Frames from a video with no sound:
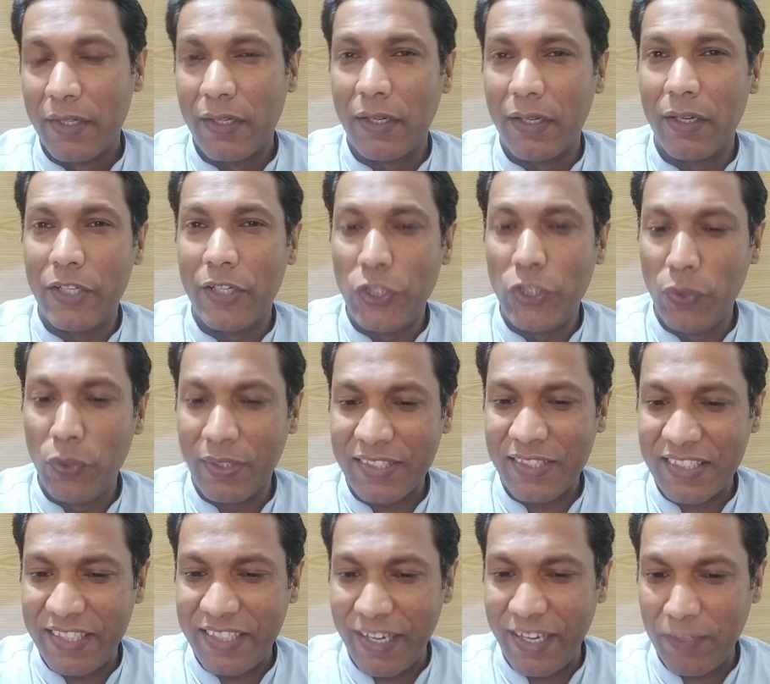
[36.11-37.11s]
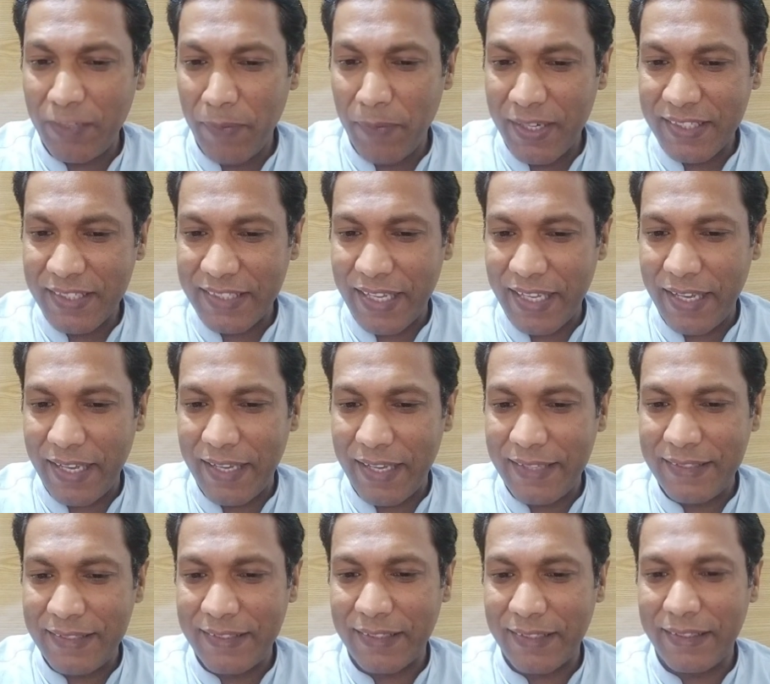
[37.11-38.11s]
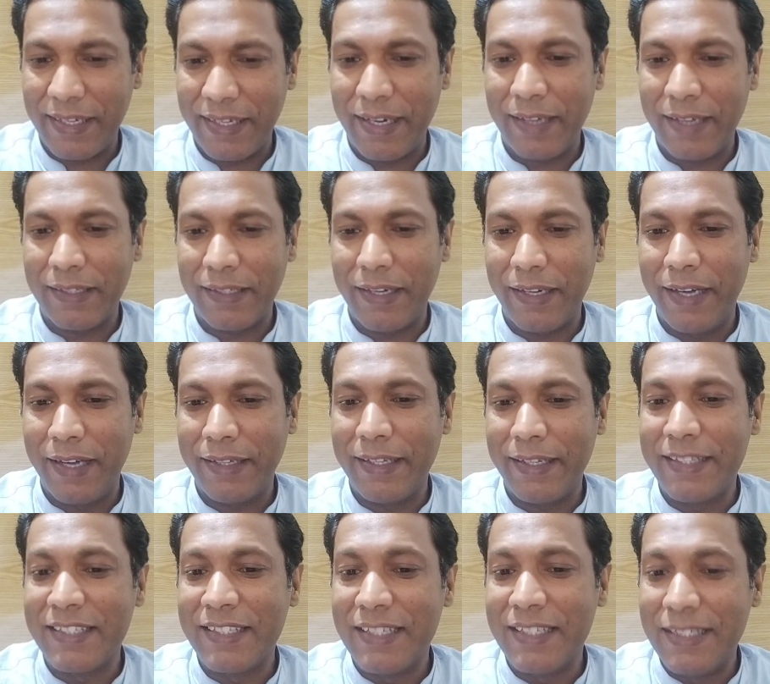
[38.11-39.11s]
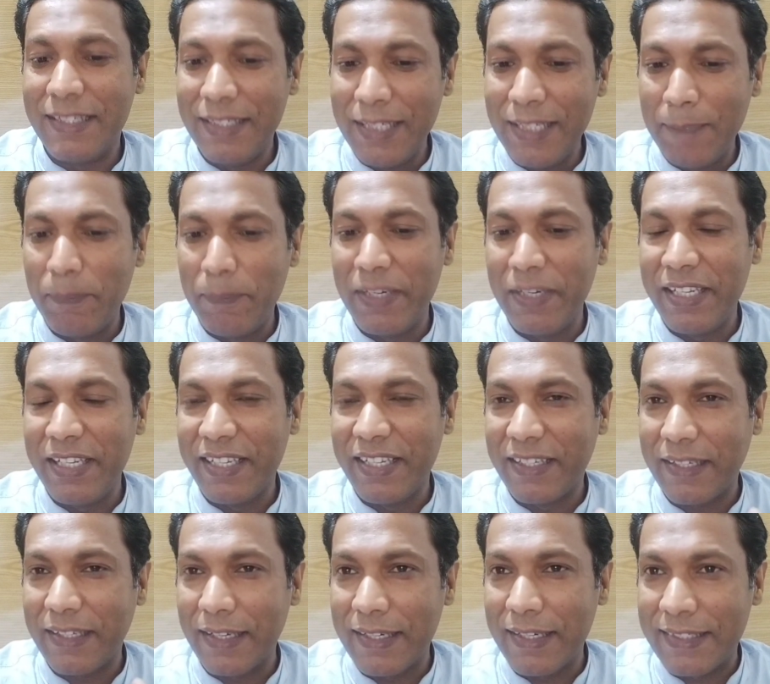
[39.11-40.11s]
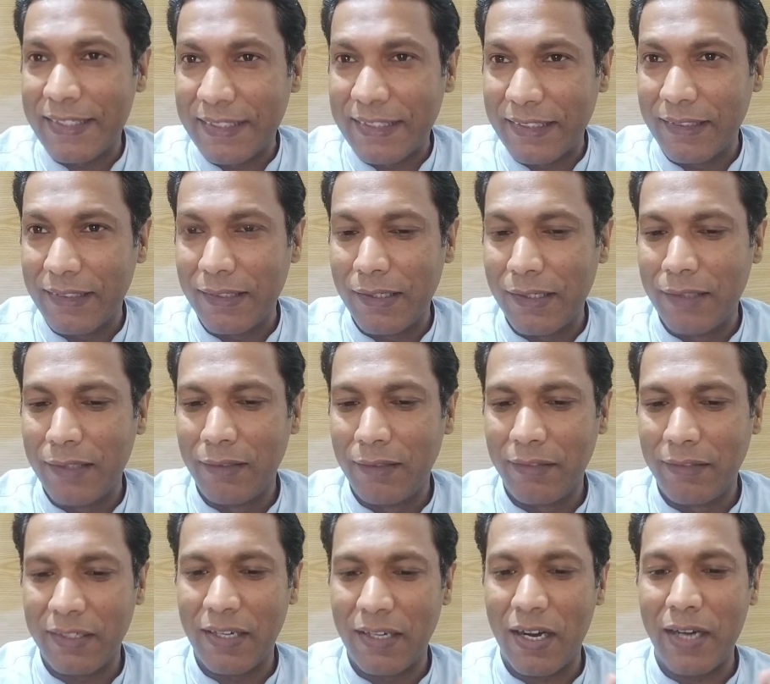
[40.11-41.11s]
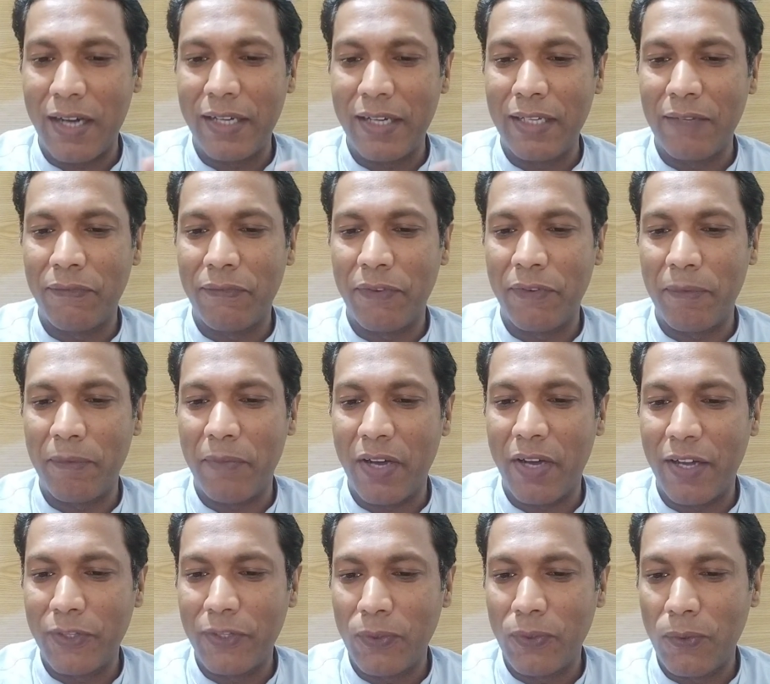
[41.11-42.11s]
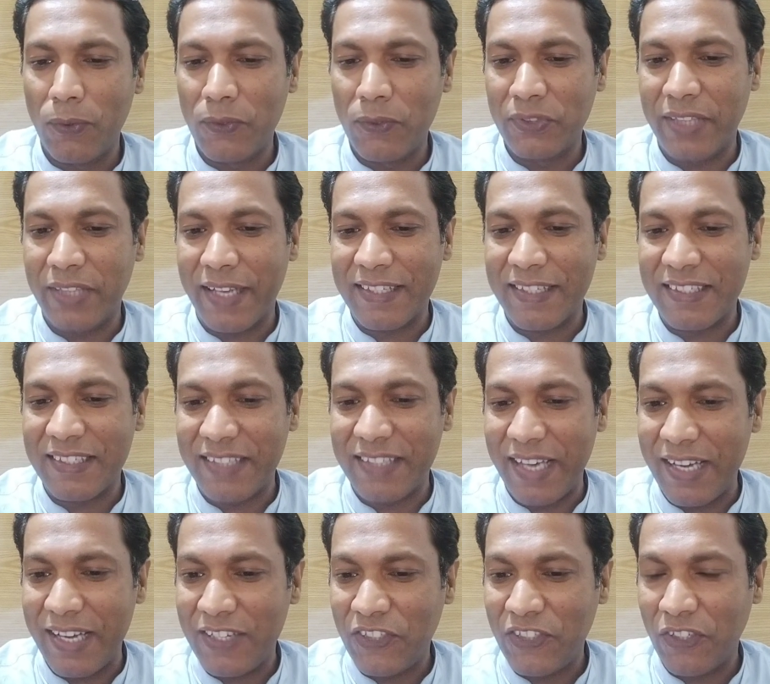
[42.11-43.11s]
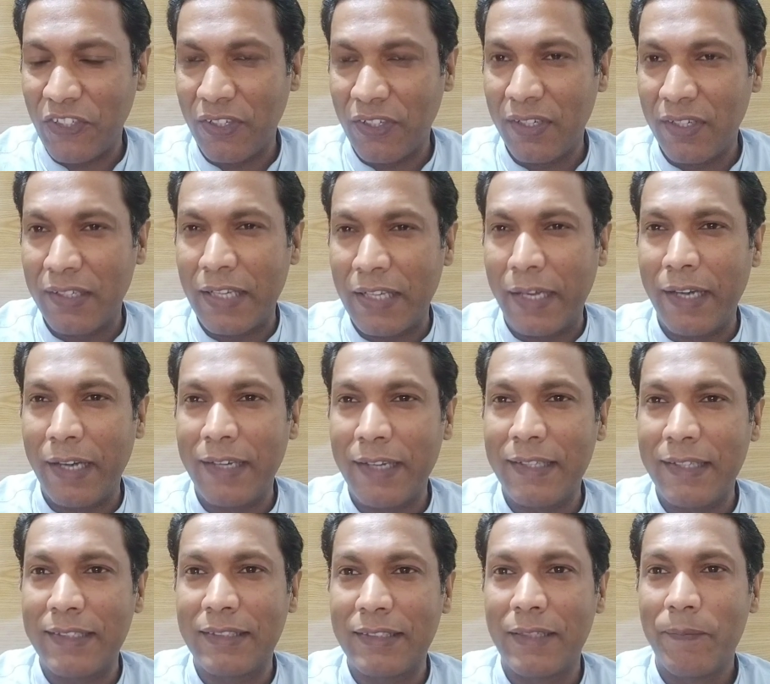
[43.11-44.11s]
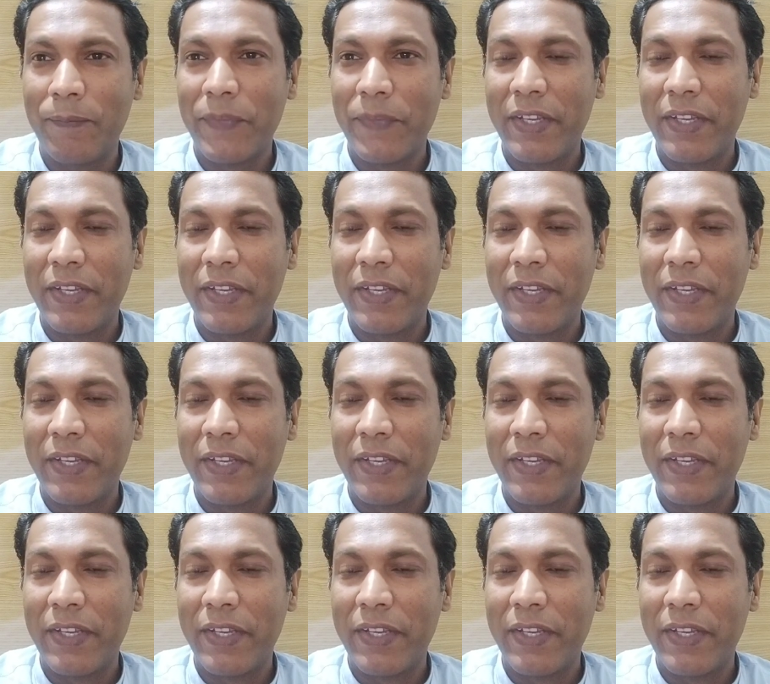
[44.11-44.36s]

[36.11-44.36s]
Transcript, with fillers: US statement says that it is deeply concerned regarding Farmajo's extension and it is